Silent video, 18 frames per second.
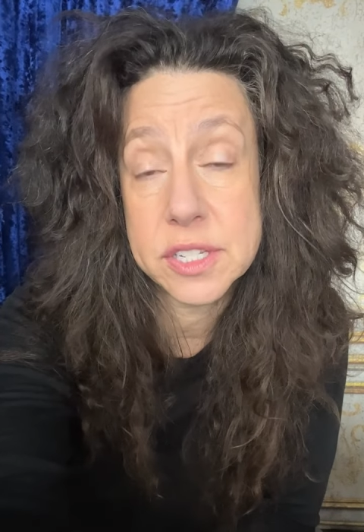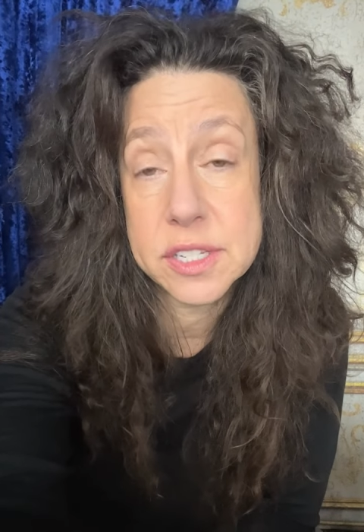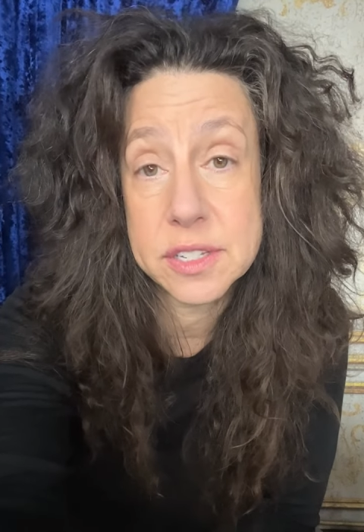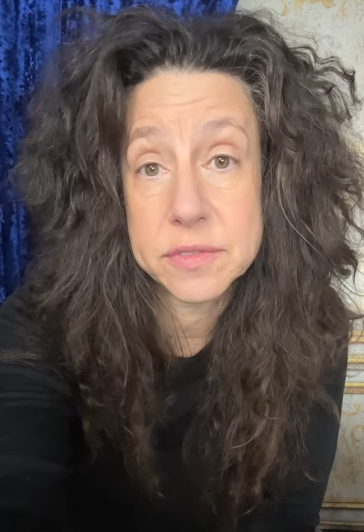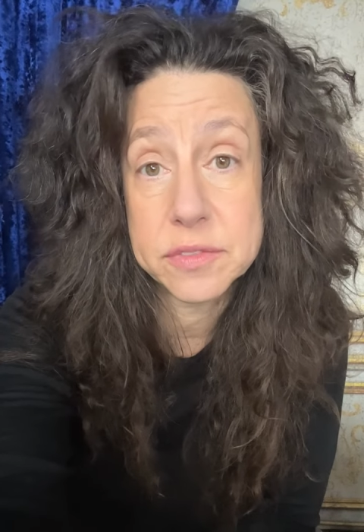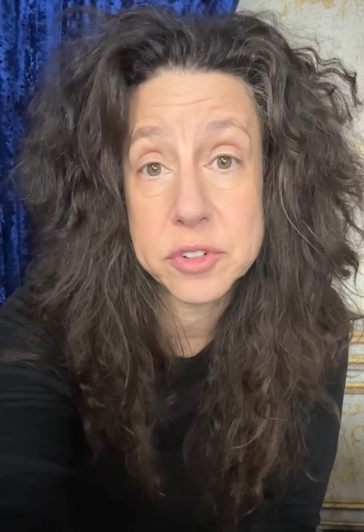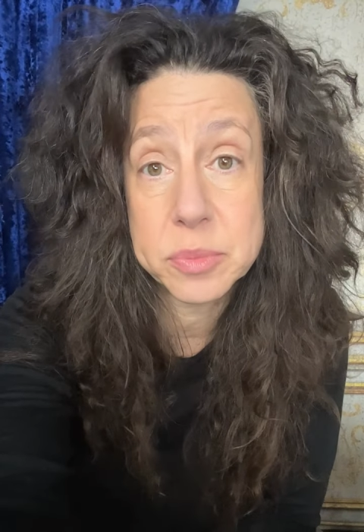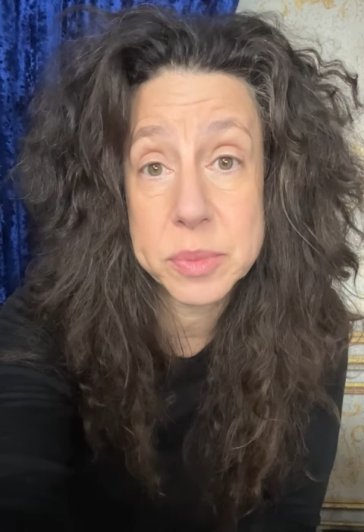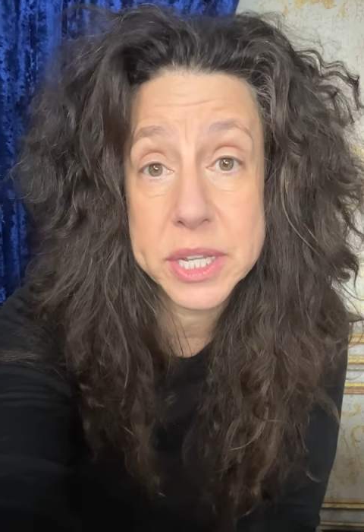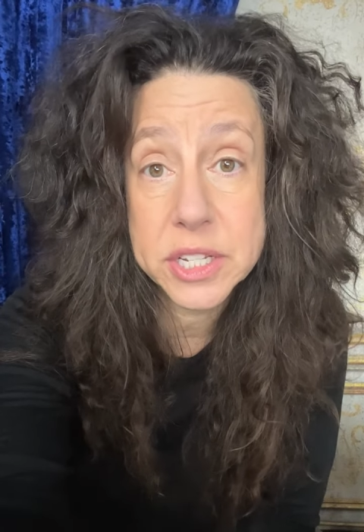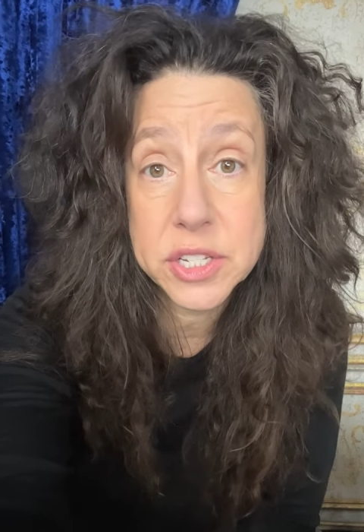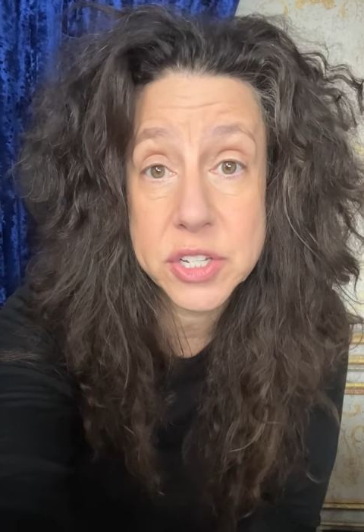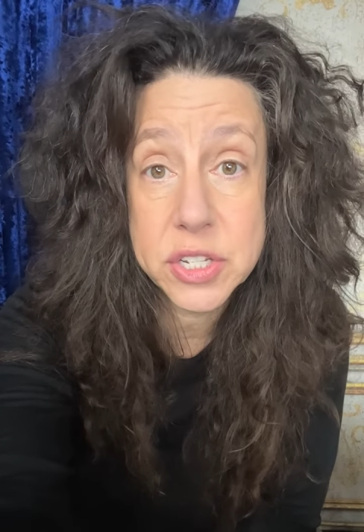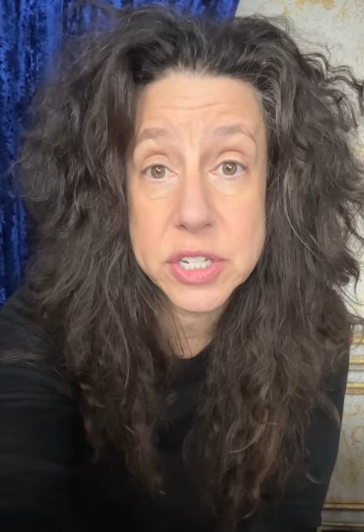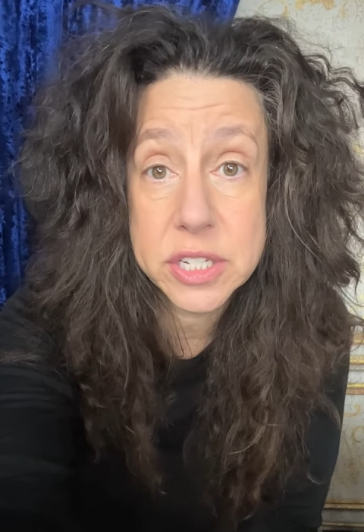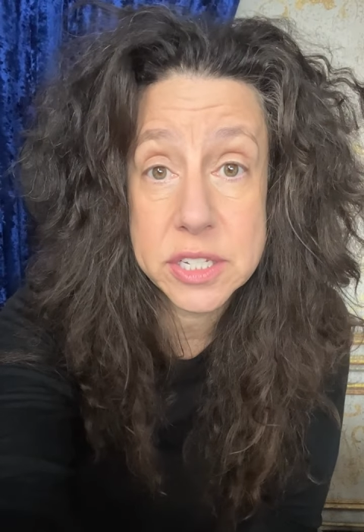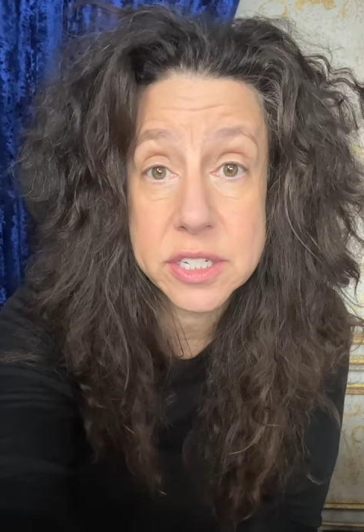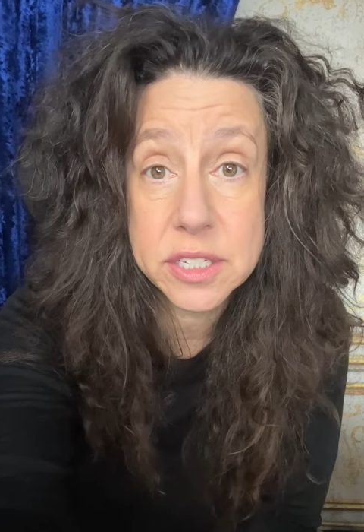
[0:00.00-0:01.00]
as
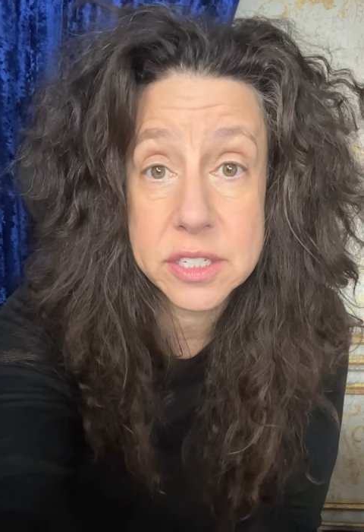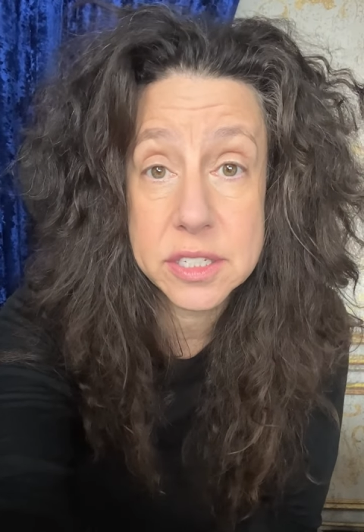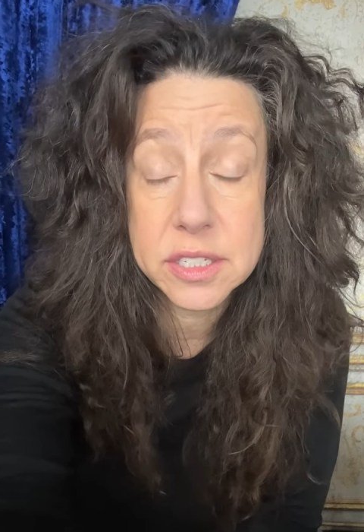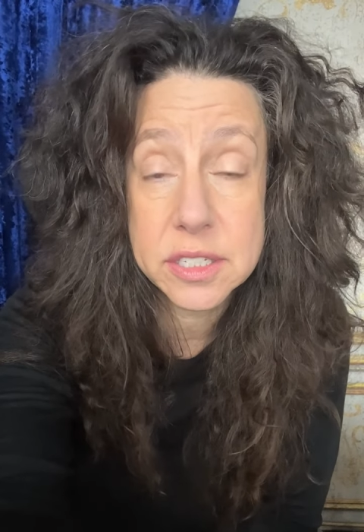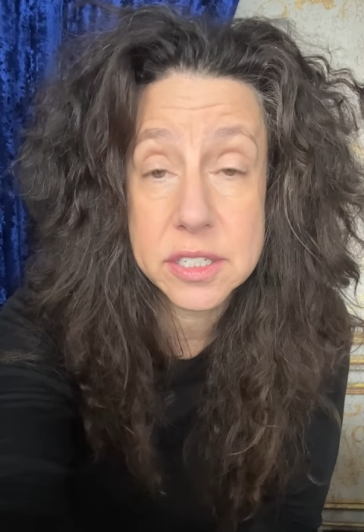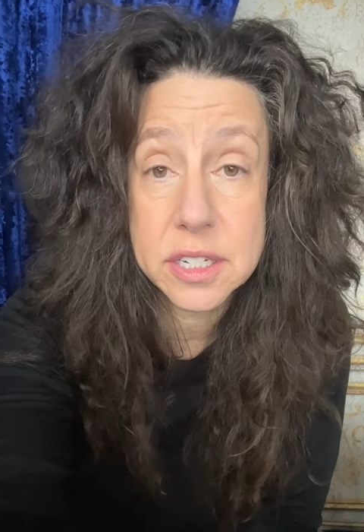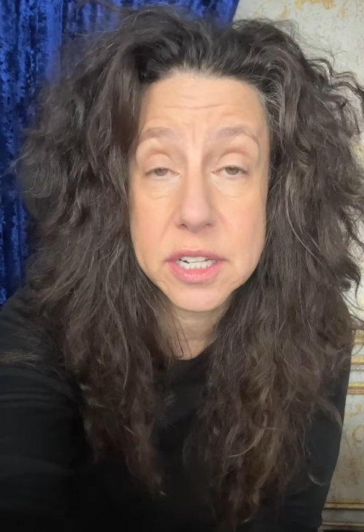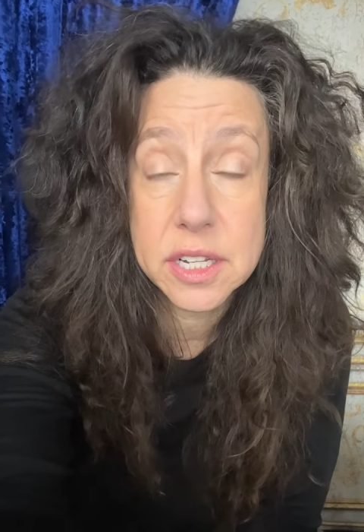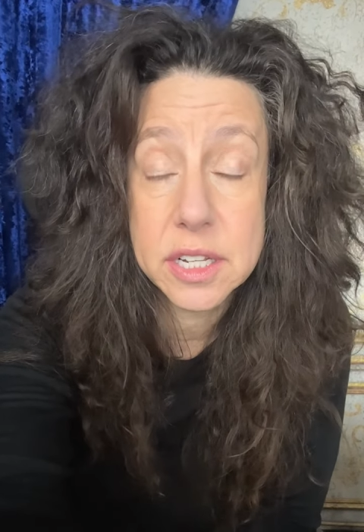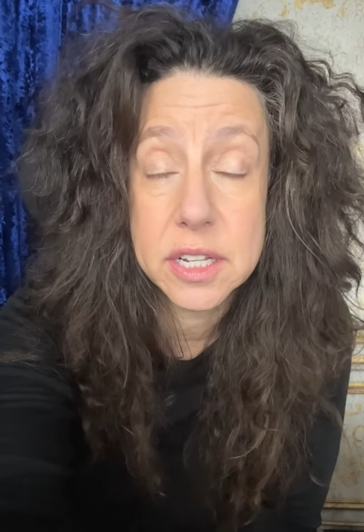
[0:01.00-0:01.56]
information,